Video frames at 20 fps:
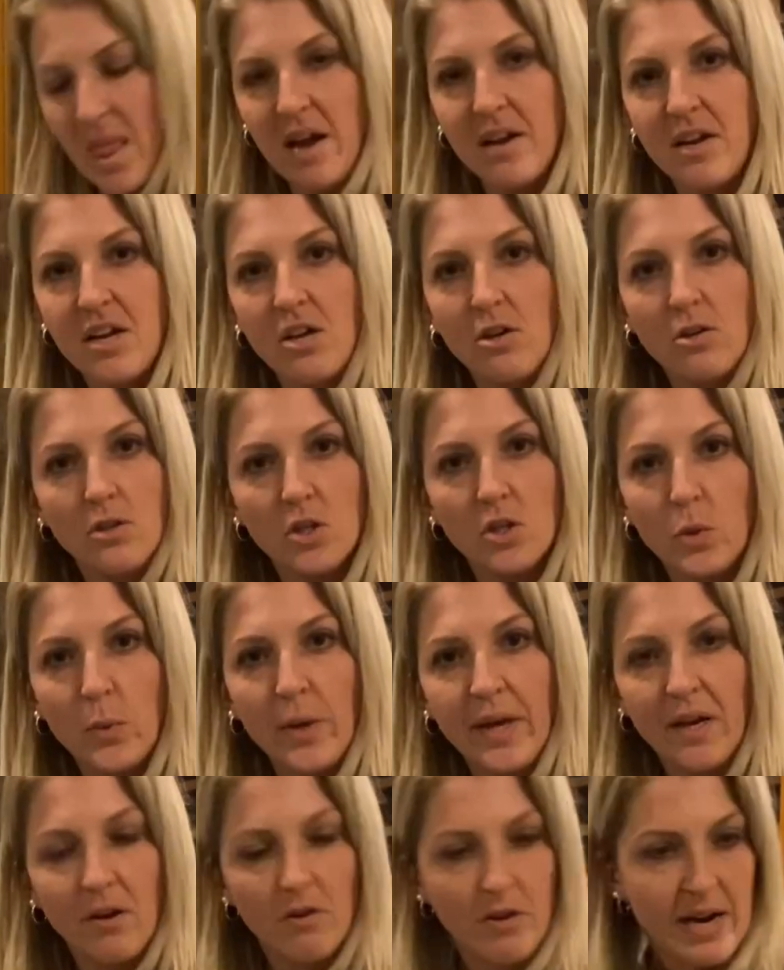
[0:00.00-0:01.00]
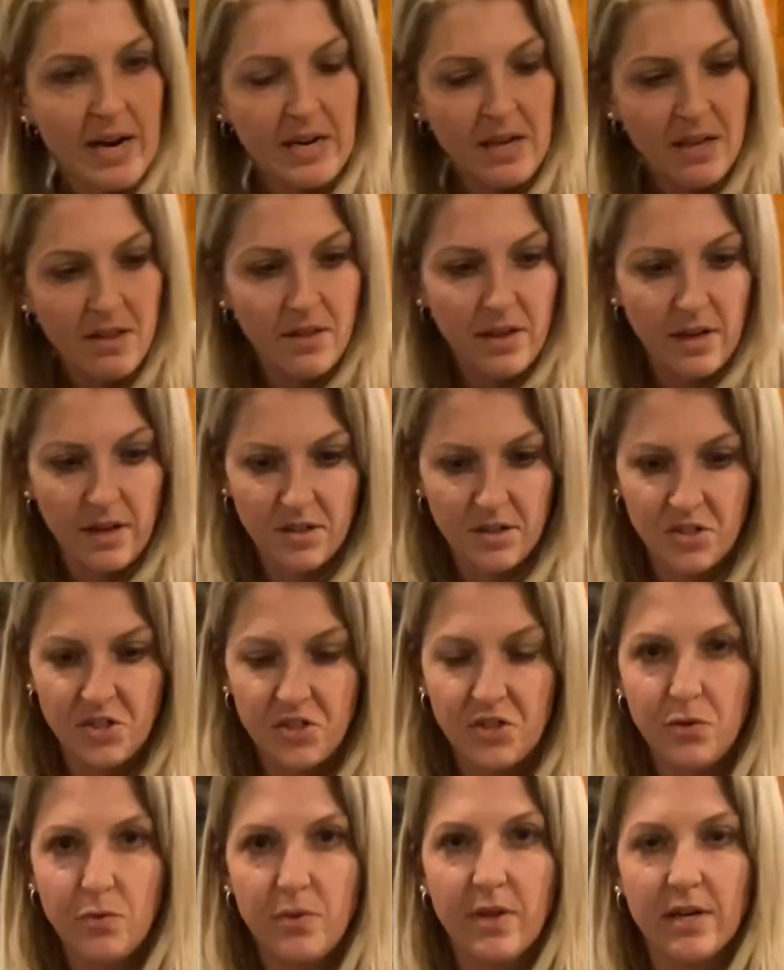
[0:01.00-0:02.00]
gluing or anything
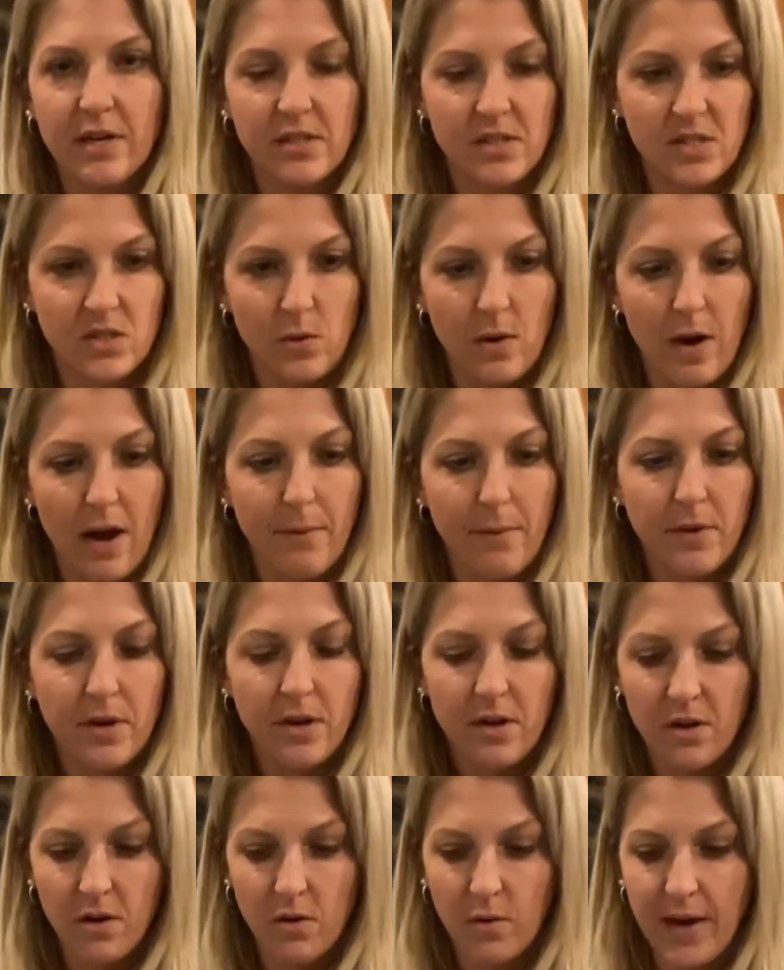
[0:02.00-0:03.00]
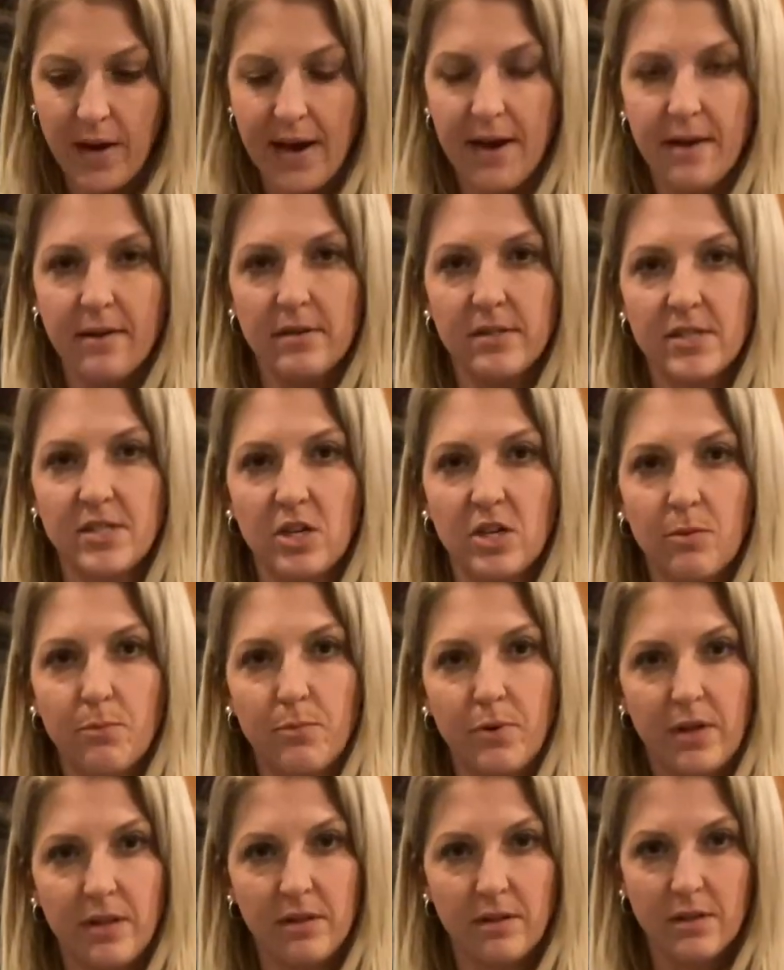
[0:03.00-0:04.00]
to this. So I'm gonna go ahead and start
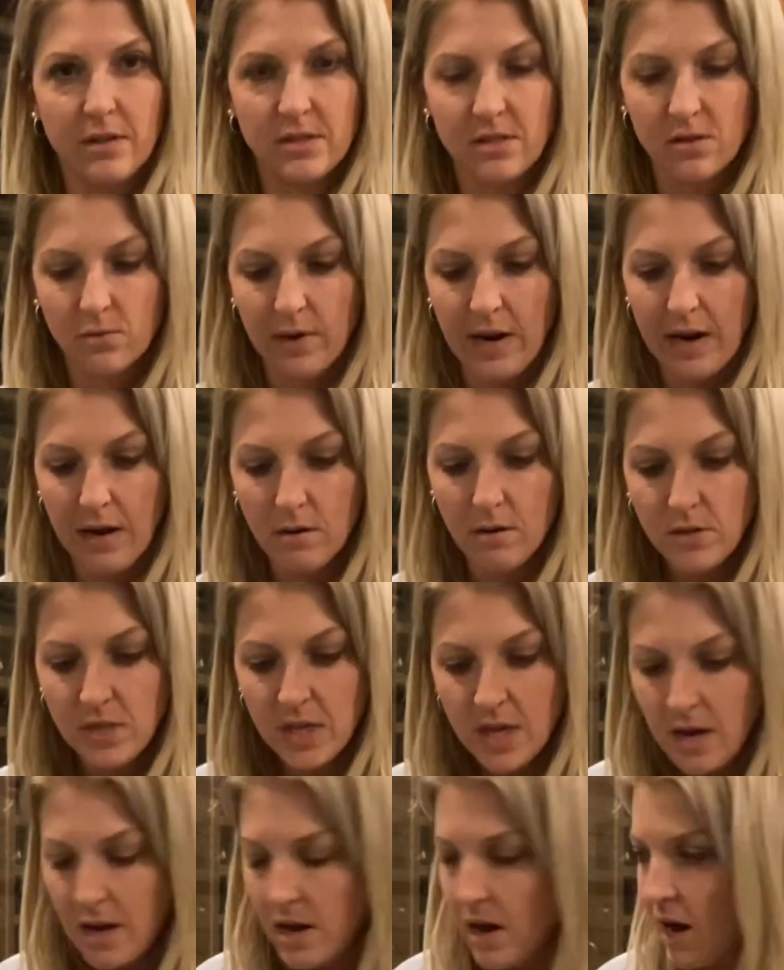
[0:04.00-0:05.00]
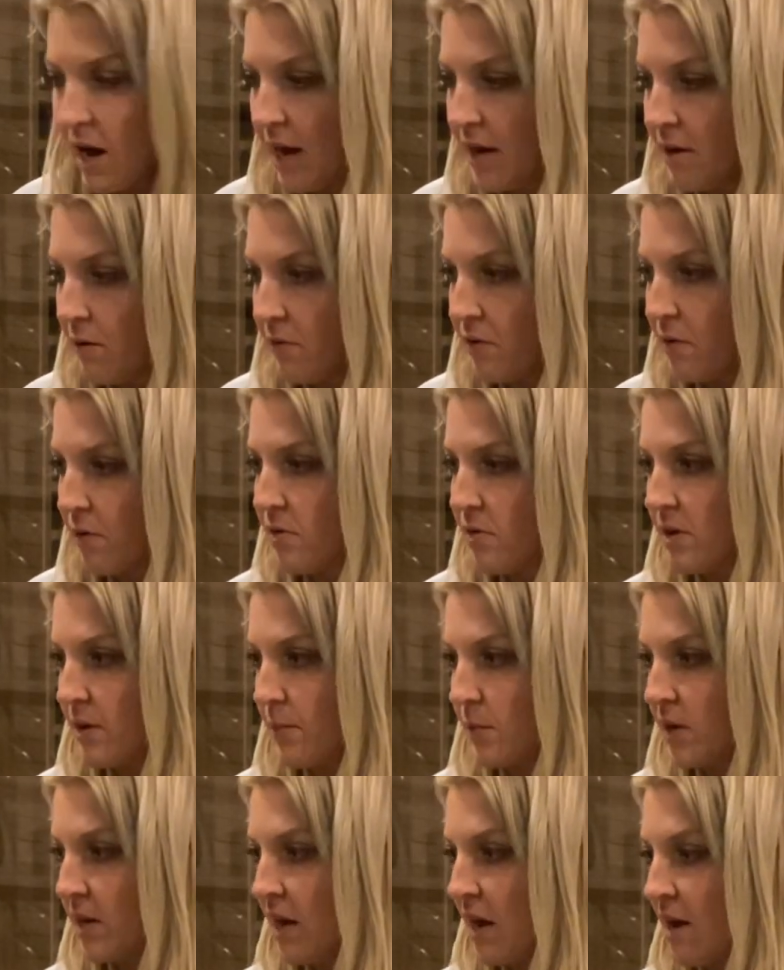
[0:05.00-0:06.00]
putting this around. I don't know that I'm
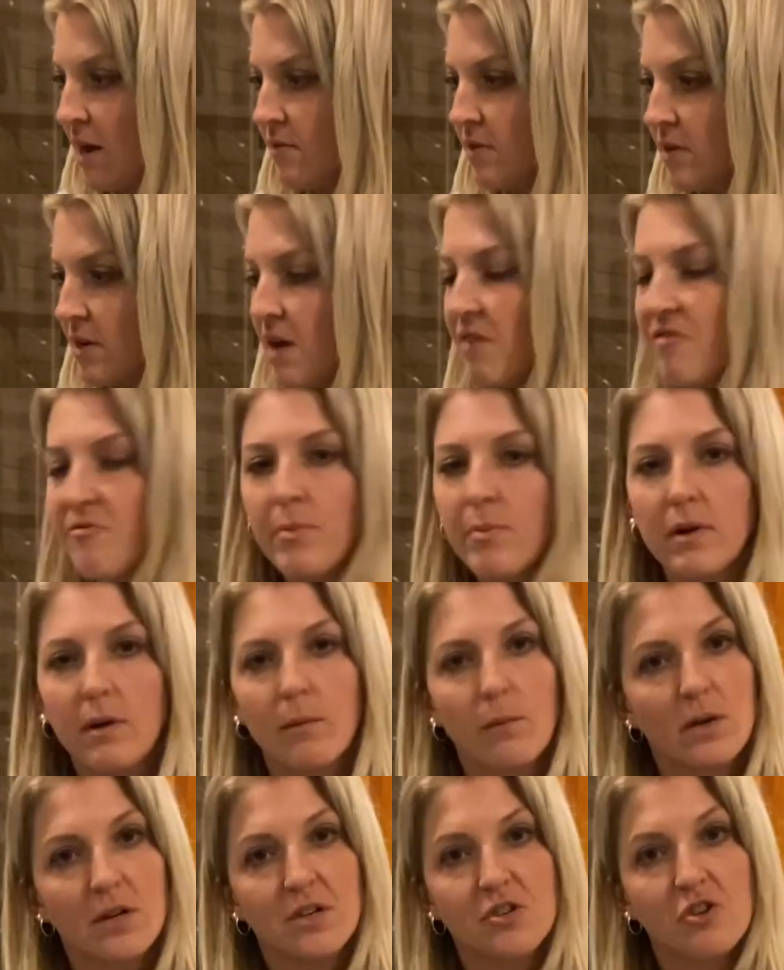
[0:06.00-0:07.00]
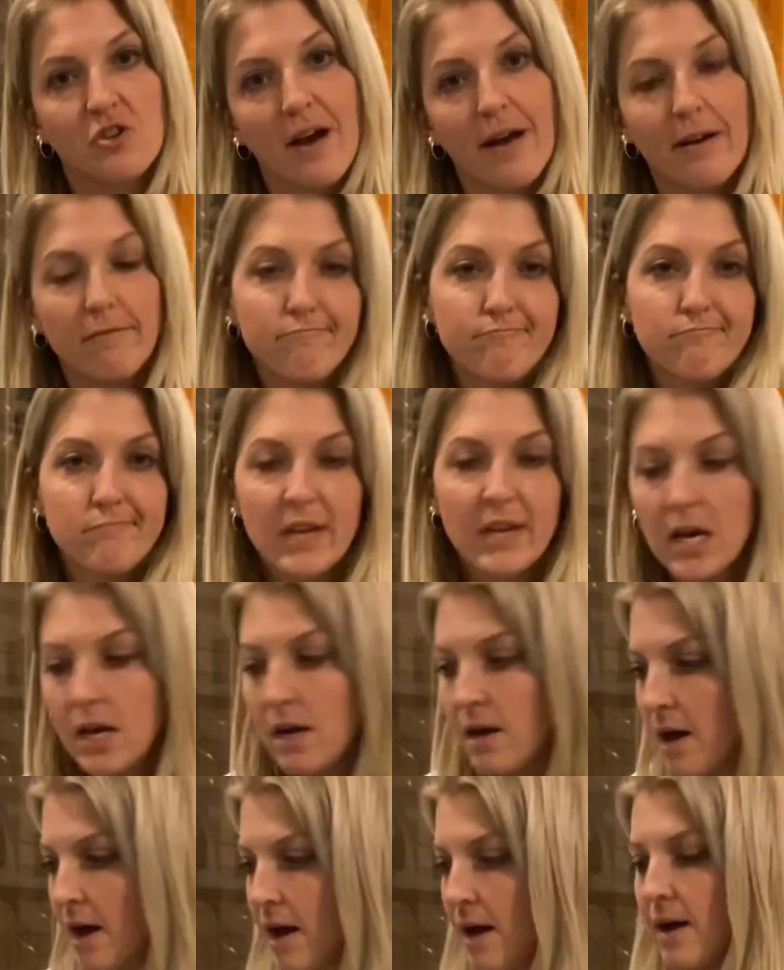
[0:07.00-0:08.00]
gonna have enough, but I'm gonna try.
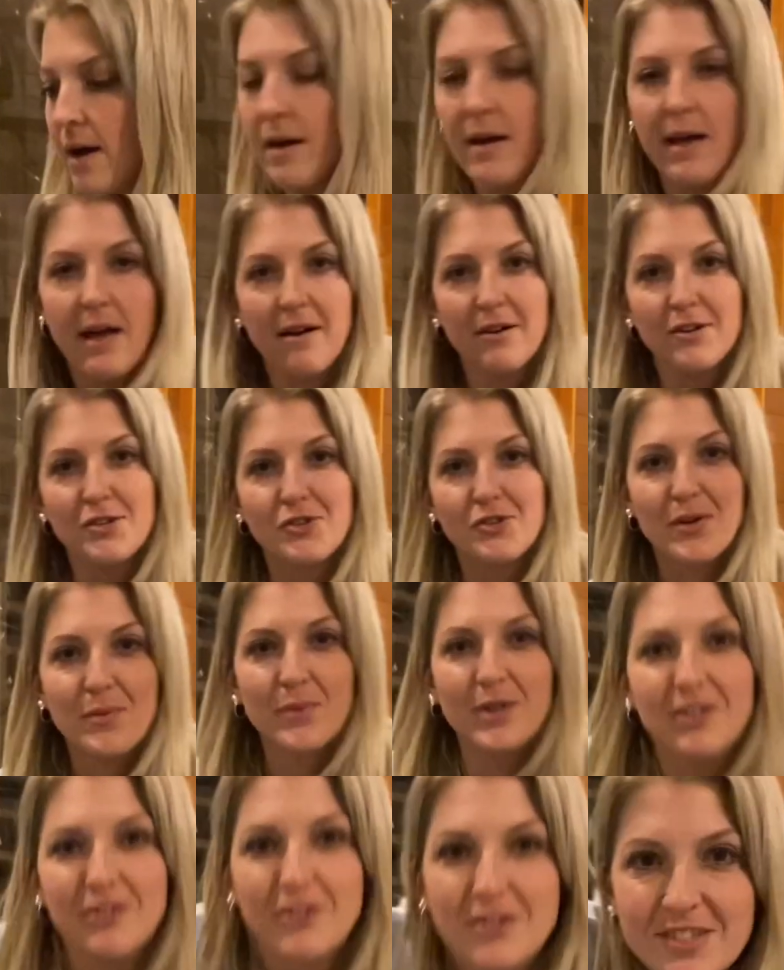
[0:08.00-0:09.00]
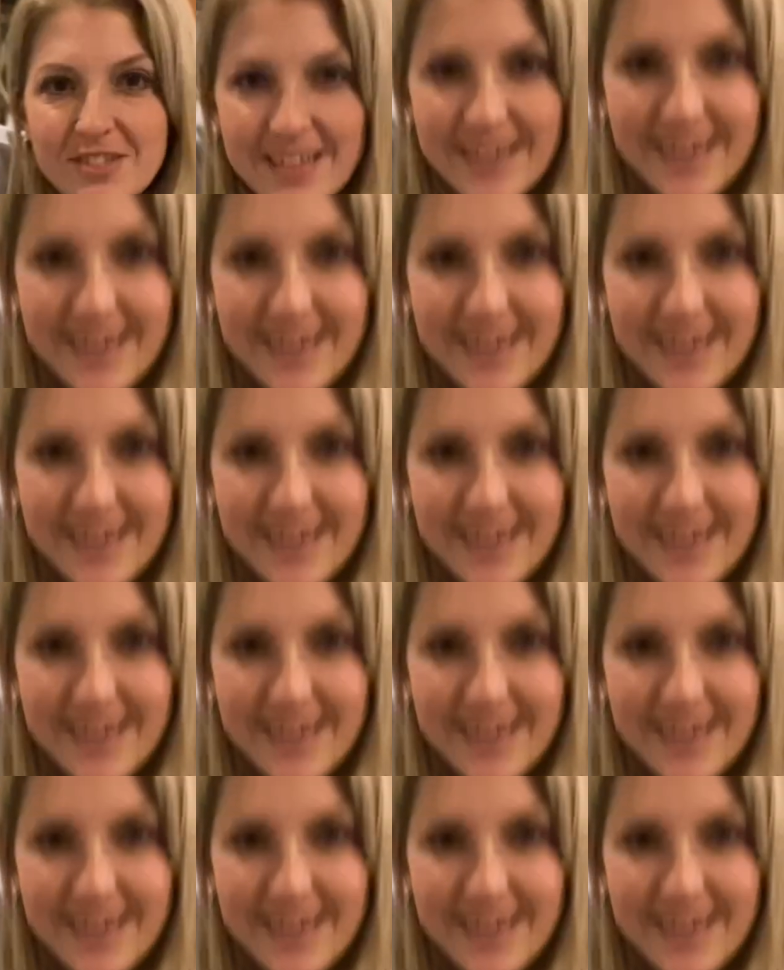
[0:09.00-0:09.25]
And I'll show you what it looks like